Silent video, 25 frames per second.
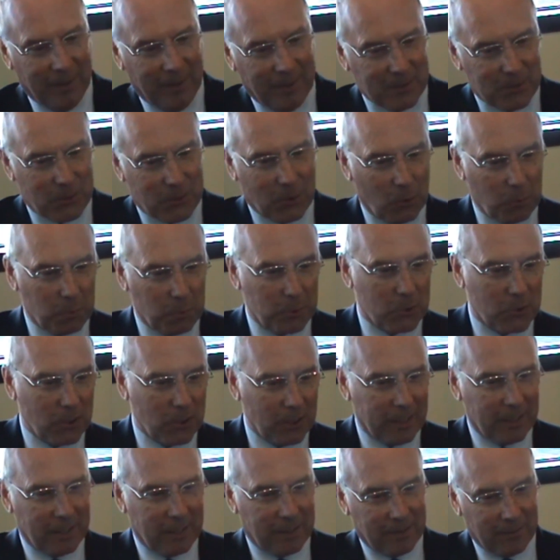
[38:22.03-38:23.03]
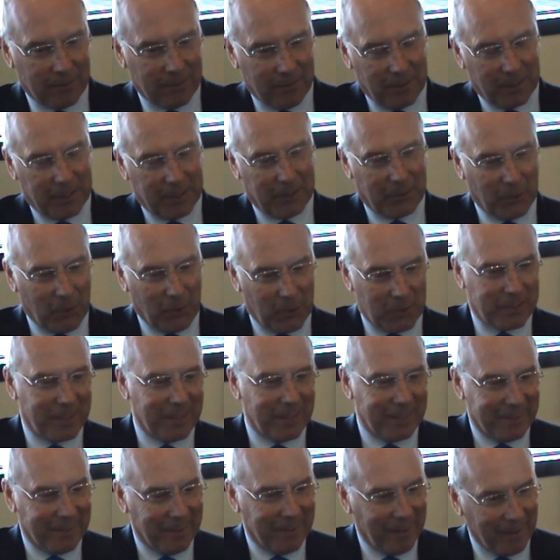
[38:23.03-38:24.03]
So it was really, really good.
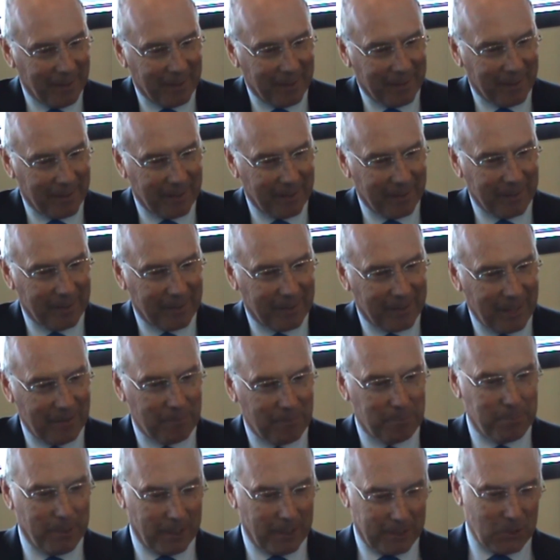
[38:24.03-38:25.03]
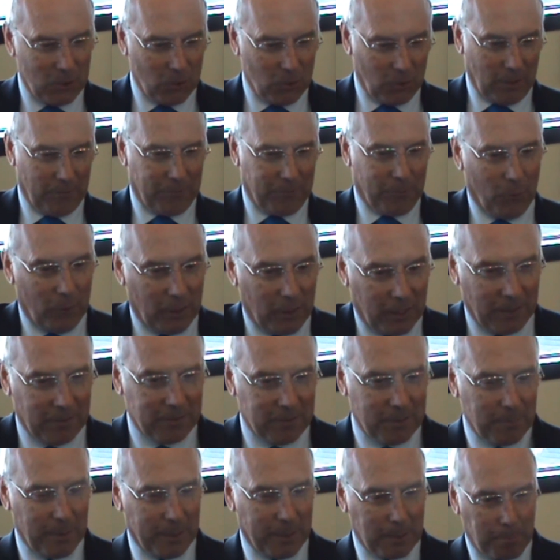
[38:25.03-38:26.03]
And I gave Big Jock a photograph, there
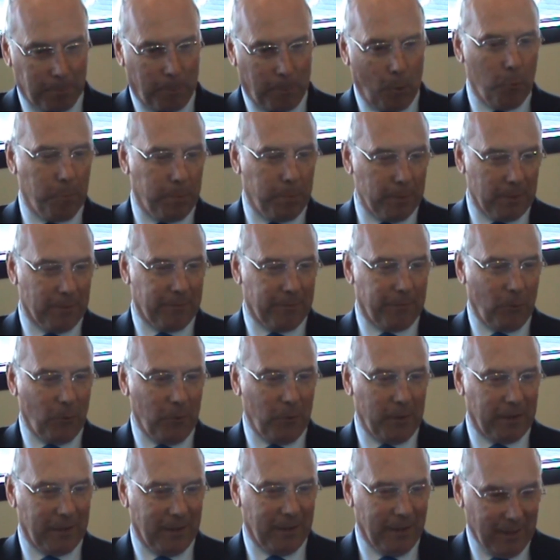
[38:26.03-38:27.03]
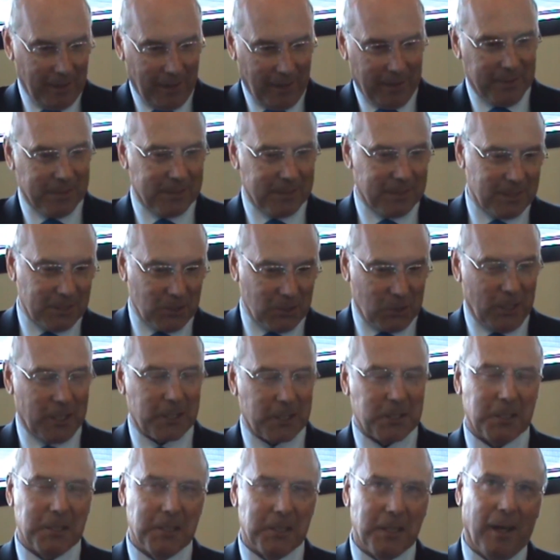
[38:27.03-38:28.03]
was like Pop in the photo, and there's his
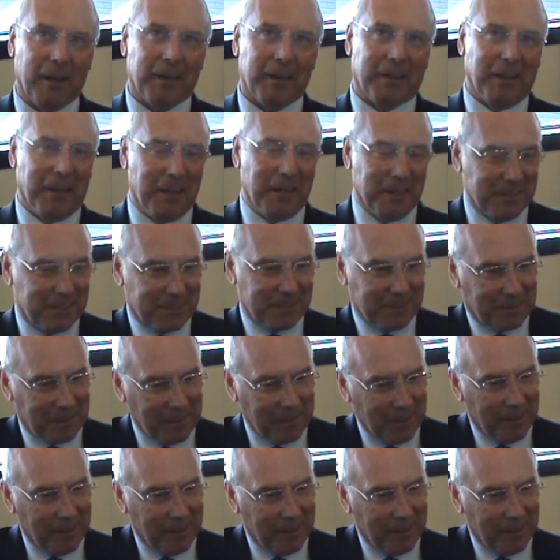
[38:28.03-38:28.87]
jersey and that. So.